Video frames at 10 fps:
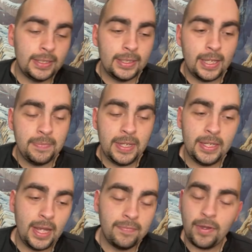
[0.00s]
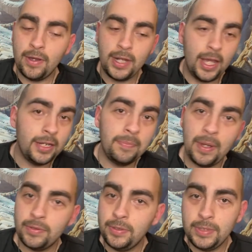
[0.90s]
I mean, I've gone on
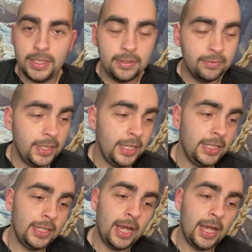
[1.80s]
about 2D terrain.